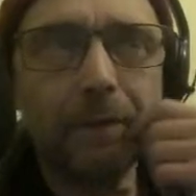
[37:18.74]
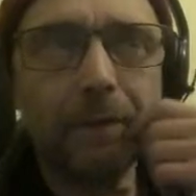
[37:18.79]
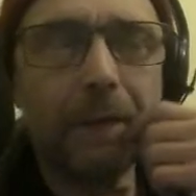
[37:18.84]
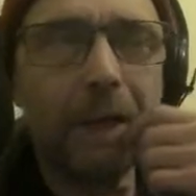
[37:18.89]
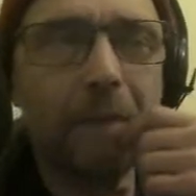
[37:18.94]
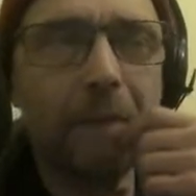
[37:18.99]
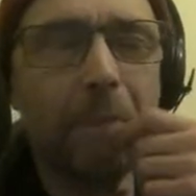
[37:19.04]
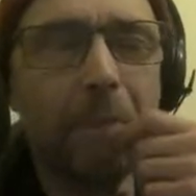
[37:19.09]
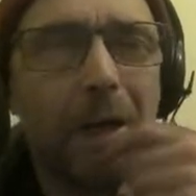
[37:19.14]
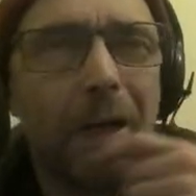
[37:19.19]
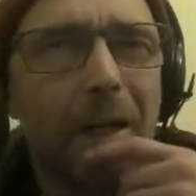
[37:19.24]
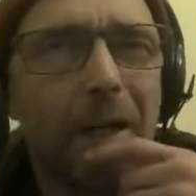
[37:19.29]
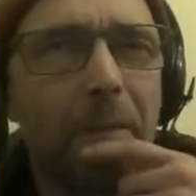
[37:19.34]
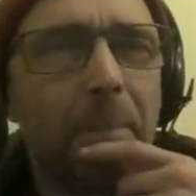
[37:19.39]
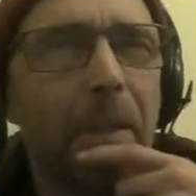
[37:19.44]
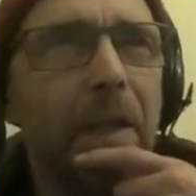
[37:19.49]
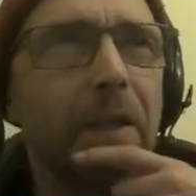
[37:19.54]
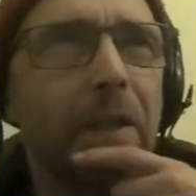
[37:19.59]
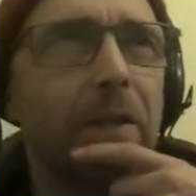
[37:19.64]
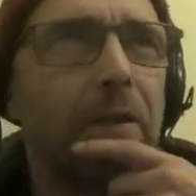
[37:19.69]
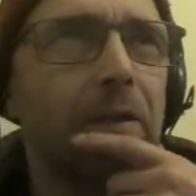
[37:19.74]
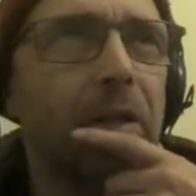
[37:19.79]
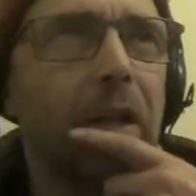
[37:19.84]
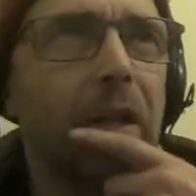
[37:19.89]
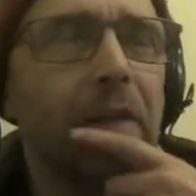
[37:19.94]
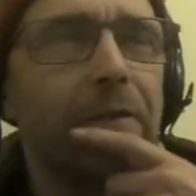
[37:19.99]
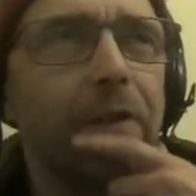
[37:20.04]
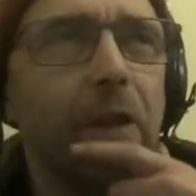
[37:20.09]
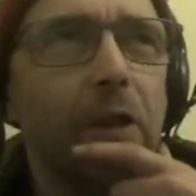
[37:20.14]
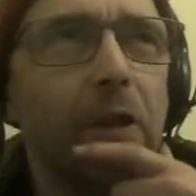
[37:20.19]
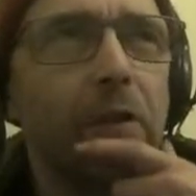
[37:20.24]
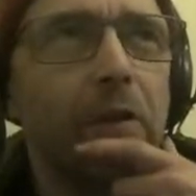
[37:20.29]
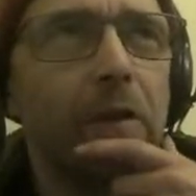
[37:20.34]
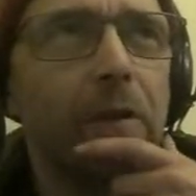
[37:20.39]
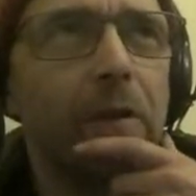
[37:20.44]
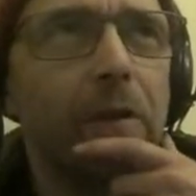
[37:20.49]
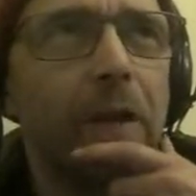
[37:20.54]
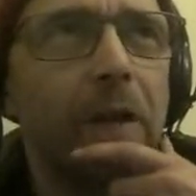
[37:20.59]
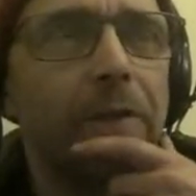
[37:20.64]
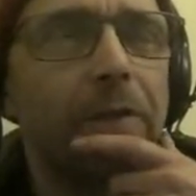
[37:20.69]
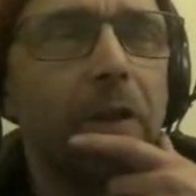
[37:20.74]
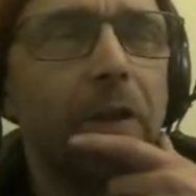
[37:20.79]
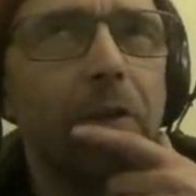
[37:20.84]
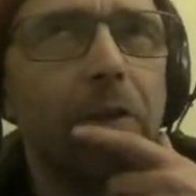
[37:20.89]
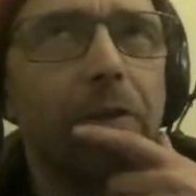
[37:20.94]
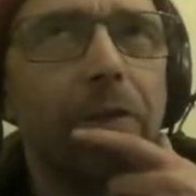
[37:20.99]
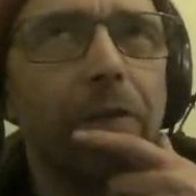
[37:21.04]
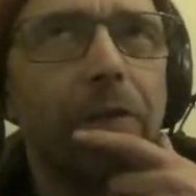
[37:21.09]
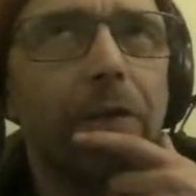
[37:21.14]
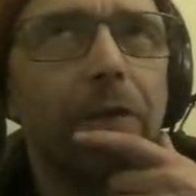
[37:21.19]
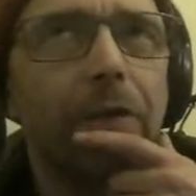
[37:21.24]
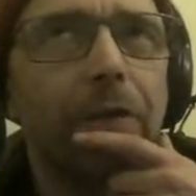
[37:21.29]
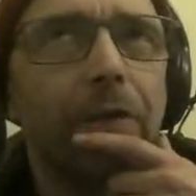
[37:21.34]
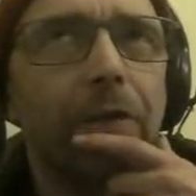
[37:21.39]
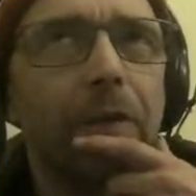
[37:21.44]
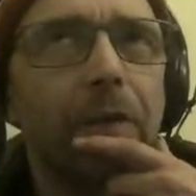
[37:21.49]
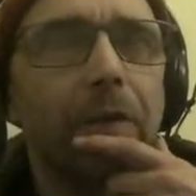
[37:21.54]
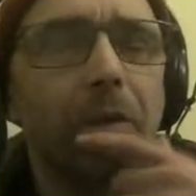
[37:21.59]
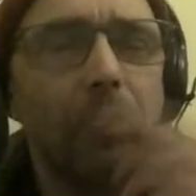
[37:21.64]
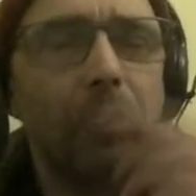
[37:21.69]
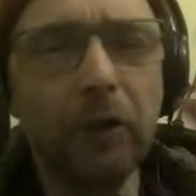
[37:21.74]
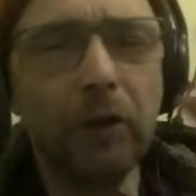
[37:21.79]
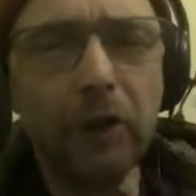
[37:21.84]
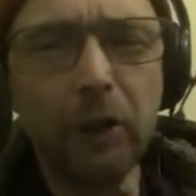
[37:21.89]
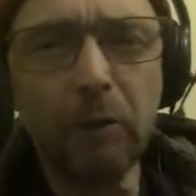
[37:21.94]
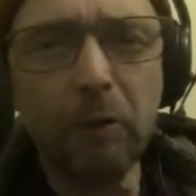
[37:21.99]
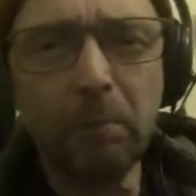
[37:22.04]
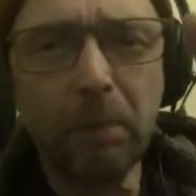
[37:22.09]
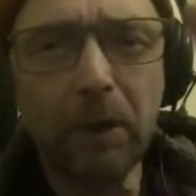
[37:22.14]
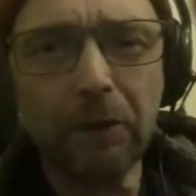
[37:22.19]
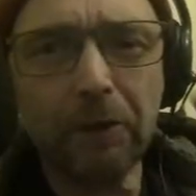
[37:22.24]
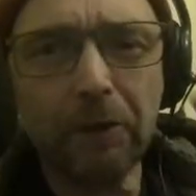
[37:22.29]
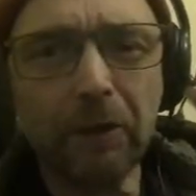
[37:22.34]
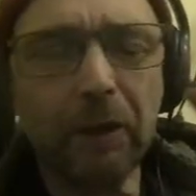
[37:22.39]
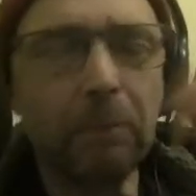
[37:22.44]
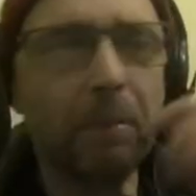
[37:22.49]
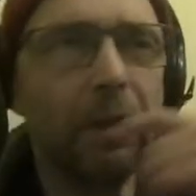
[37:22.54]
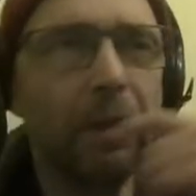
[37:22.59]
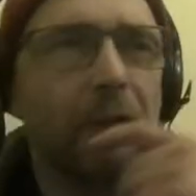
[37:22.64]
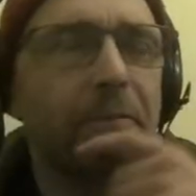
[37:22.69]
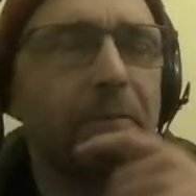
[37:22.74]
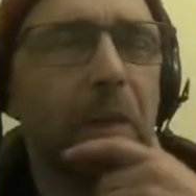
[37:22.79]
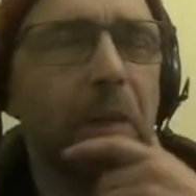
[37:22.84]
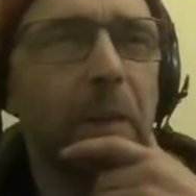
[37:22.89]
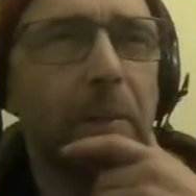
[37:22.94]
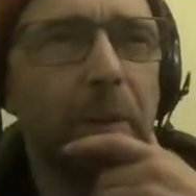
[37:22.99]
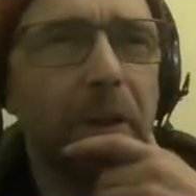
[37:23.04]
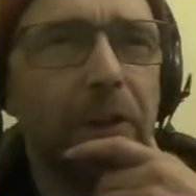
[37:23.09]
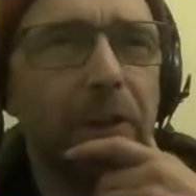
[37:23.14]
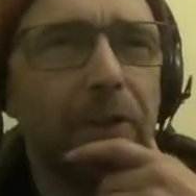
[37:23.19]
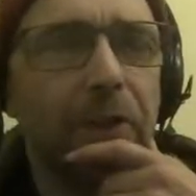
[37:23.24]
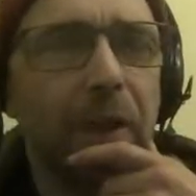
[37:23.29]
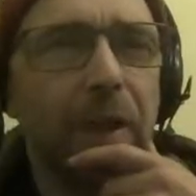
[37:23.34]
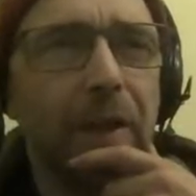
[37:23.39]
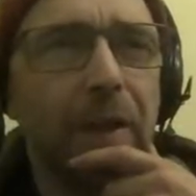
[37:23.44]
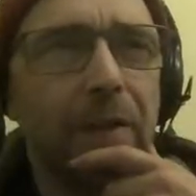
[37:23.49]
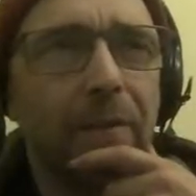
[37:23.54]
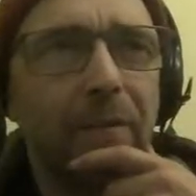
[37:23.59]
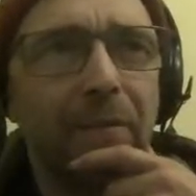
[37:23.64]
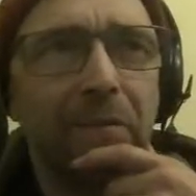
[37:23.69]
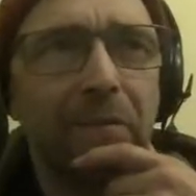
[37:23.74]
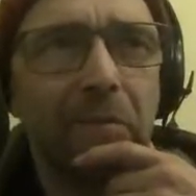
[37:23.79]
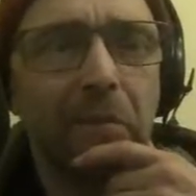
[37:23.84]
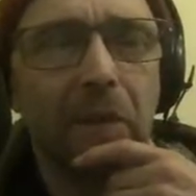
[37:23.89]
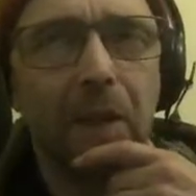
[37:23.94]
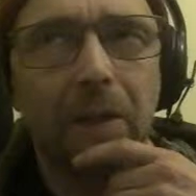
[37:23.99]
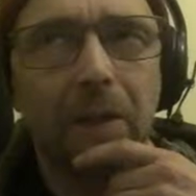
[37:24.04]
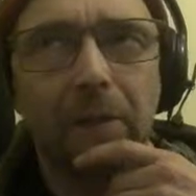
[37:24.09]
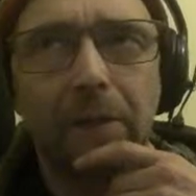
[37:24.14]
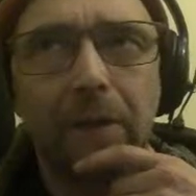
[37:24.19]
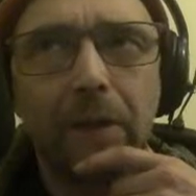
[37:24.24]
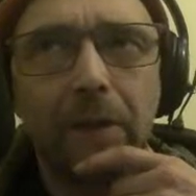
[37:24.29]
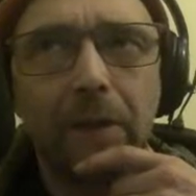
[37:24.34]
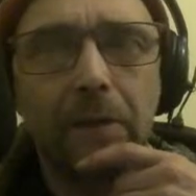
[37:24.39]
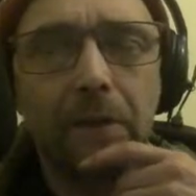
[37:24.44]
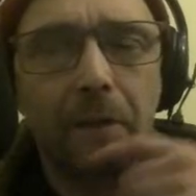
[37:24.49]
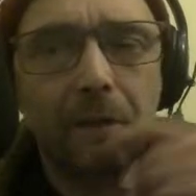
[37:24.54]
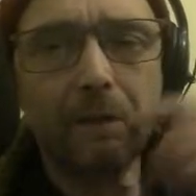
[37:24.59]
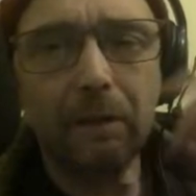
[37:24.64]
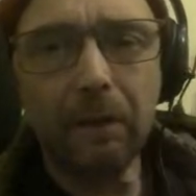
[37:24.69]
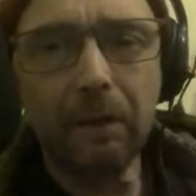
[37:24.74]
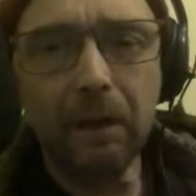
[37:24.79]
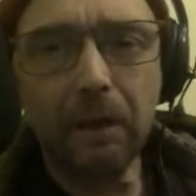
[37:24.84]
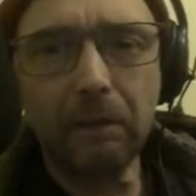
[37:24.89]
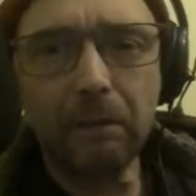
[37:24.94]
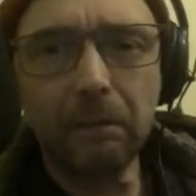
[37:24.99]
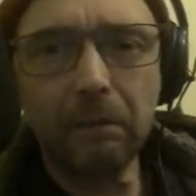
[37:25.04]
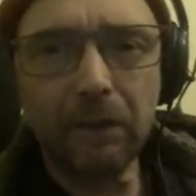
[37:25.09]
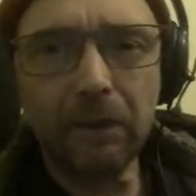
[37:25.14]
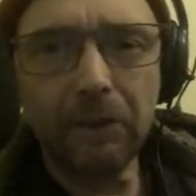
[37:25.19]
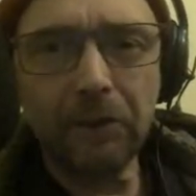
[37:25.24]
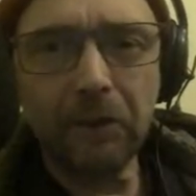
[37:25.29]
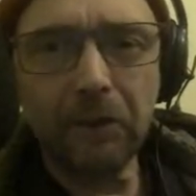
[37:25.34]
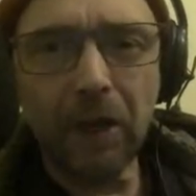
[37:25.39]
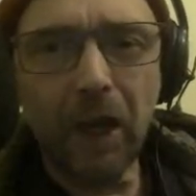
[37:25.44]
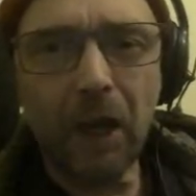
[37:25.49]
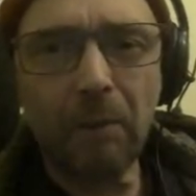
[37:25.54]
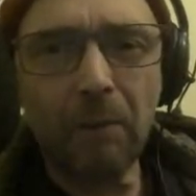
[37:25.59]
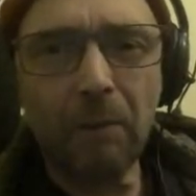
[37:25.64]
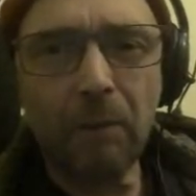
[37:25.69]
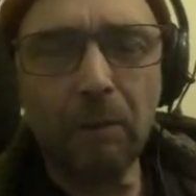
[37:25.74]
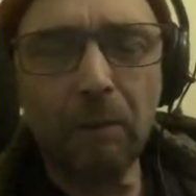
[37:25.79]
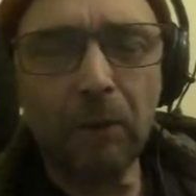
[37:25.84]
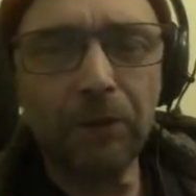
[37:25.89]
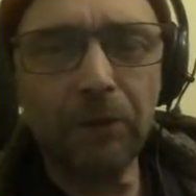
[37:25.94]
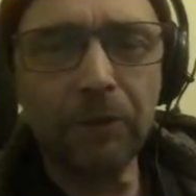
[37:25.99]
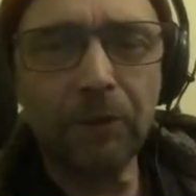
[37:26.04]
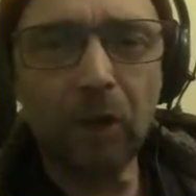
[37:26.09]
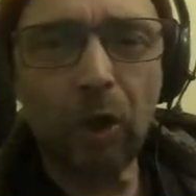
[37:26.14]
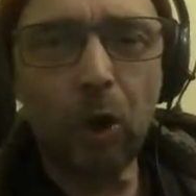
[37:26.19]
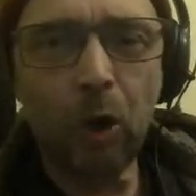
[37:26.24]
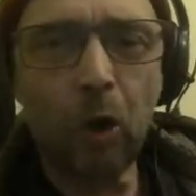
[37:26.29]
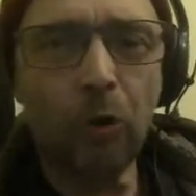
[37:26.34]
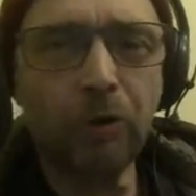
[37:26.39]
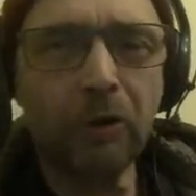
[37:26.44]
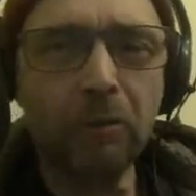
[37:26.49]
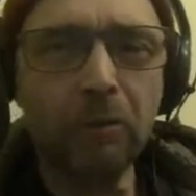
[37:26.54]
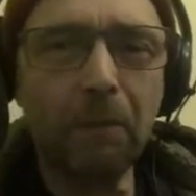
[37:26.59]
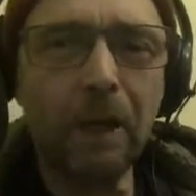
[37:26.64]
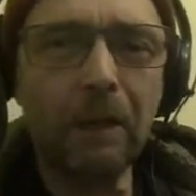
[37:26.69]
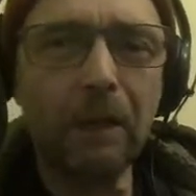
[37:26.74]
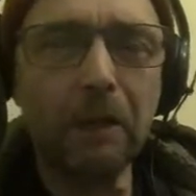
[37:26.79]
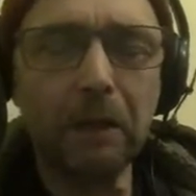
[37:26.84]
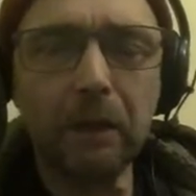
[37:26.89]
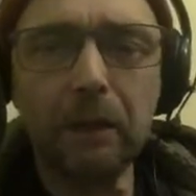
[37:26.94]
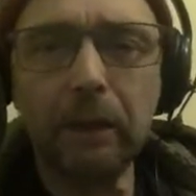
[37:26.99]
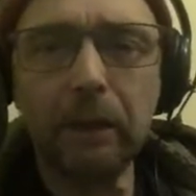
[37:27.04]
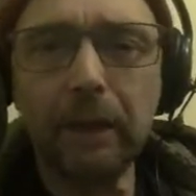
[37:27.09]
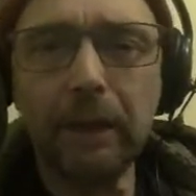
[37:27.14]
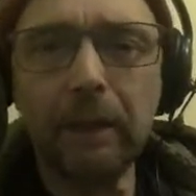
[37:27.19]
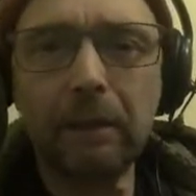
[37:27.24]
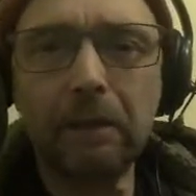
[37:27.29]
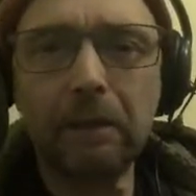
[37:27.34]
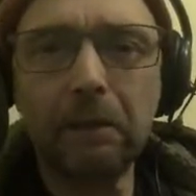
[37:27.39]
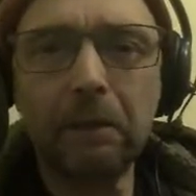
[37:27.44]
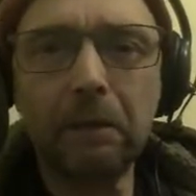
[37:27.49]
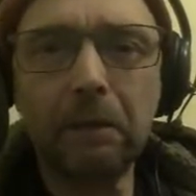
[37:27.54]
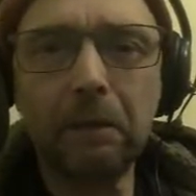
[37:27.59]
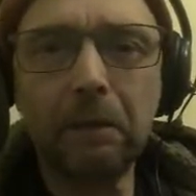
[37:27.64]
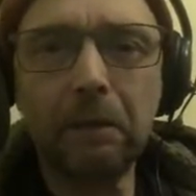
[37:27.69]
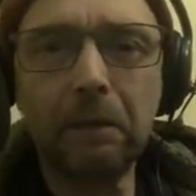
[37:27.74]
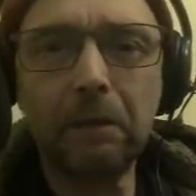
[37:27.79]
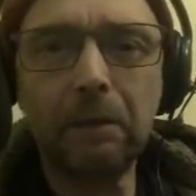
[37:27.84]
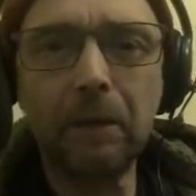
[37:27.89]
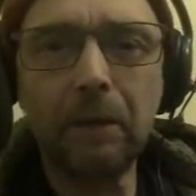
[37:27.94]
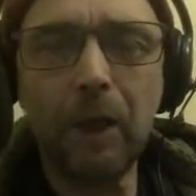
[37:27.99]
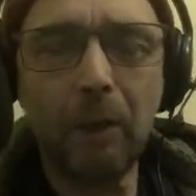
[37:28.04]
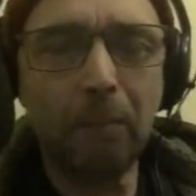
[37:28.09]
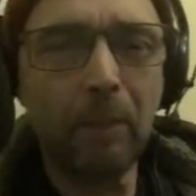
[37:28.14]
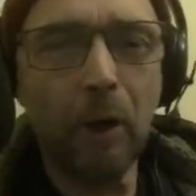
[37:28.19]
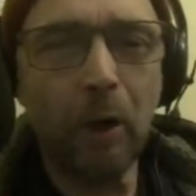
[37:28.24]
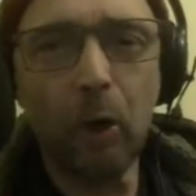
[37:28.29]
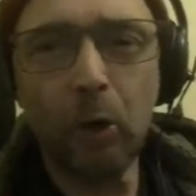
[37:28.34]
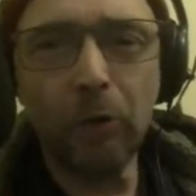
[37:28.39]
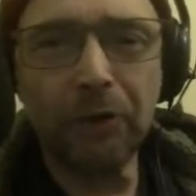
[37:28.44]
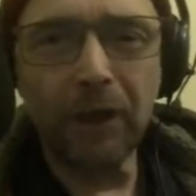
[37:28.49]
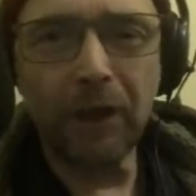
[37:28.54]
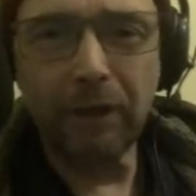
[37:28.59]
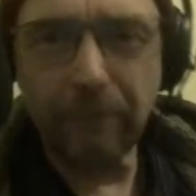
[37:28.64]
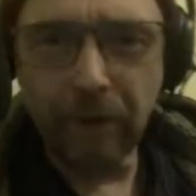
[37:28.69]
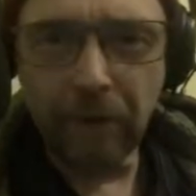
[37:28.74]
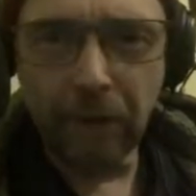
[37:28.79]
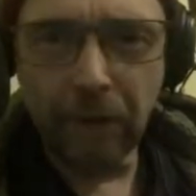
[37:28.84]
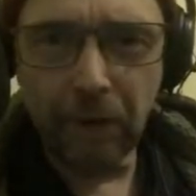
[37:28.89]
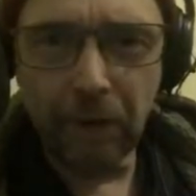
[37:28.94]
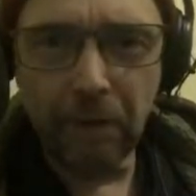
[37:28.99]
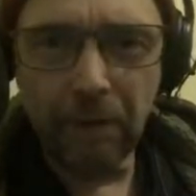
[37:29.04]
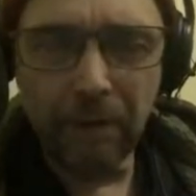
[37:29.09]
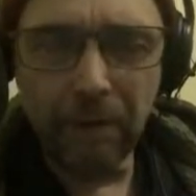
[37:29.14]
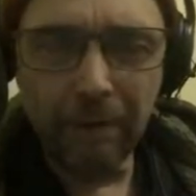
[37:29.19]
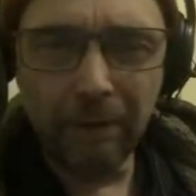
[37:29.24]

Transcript: in my opinion, if you're not you personally, but if people are saying that Starmer must automatically oppose everything,